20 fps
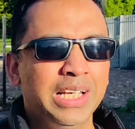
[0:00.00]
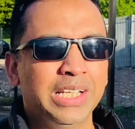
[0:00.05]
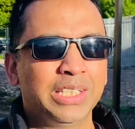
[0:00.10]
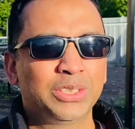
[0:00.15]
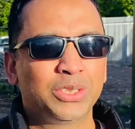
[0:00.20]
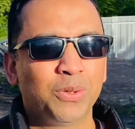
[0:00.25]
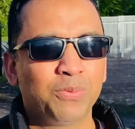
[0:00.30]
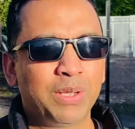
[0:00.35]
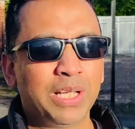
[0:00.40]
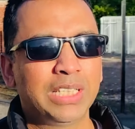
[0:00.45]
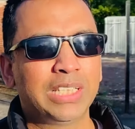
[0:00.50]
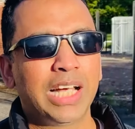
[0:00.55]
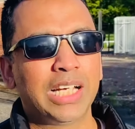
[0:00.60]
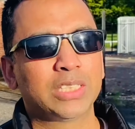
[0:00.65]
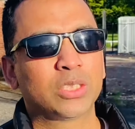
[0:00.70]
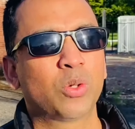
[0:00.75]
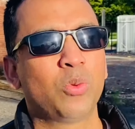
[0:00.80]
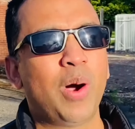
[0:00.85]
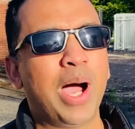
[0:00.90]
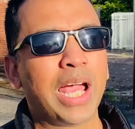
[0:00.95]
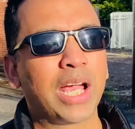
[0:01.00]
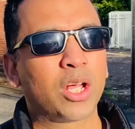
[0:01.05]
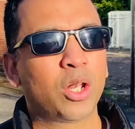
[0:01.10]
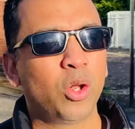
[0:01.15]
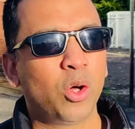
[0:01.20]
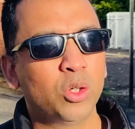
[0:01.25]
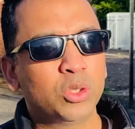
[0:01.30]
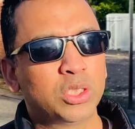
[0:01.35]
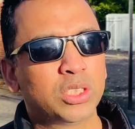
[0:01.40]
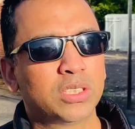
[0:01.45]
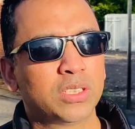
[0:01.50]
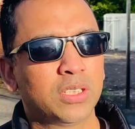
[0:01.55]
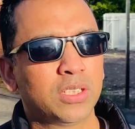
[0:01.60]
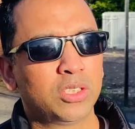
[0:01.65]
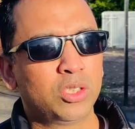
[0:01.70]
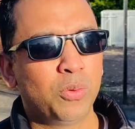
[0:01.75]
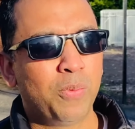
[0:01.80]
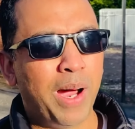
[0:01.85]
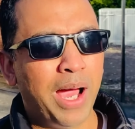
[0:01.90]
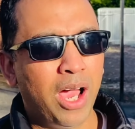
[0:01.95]
something that's quite close
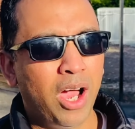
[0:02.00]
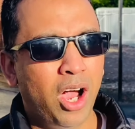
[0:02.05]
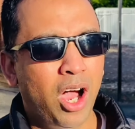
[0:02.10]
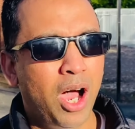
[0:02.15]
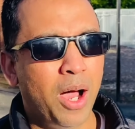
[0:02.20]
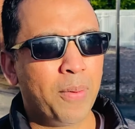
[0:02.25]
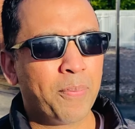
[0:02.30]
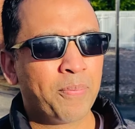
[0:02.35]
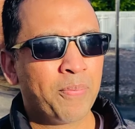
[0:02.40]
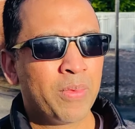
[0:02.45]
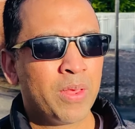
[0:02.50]
to my heart